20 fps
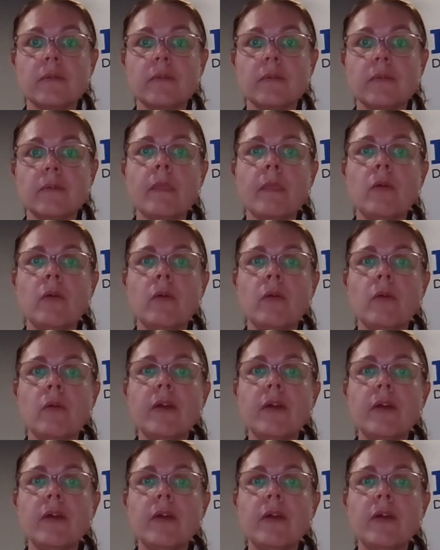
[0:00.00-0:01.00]
When they
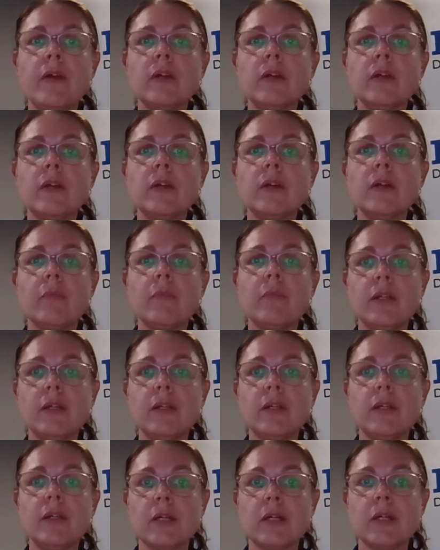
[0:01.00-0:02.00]
don't get it right, we need to
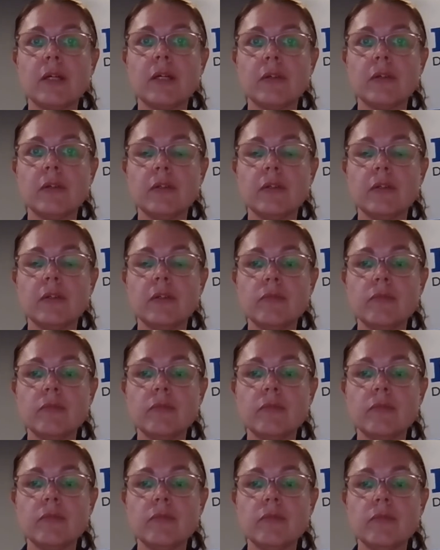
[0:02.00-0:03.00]
ask ourselves,
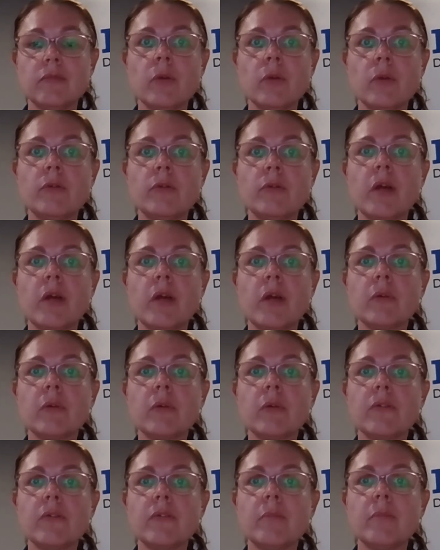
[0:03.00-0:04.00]
was my request
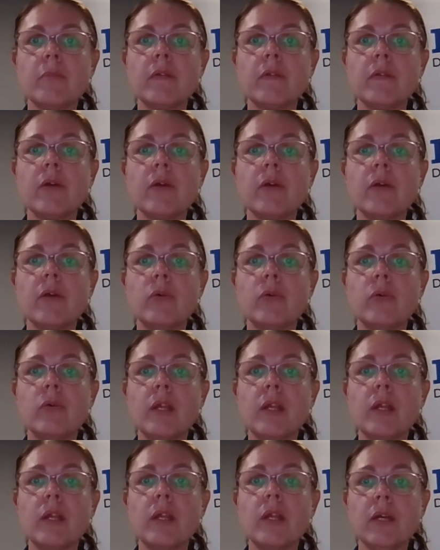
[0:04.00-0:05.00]
something they already
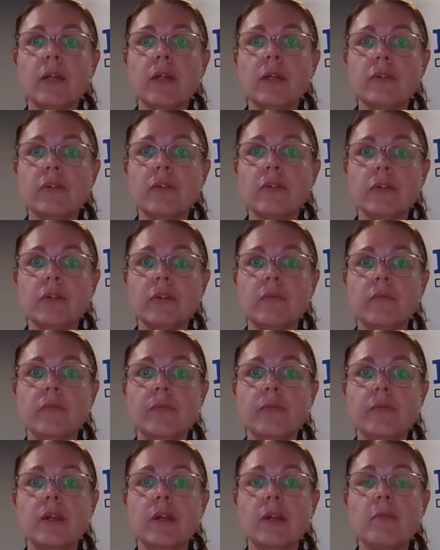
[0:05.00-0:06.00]
know how to do? Did
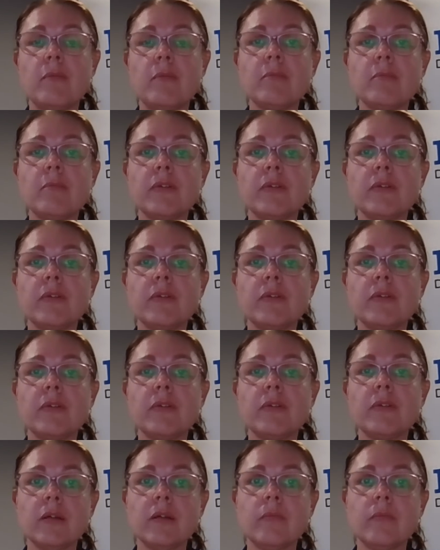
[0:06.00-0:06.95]
I make myself clear?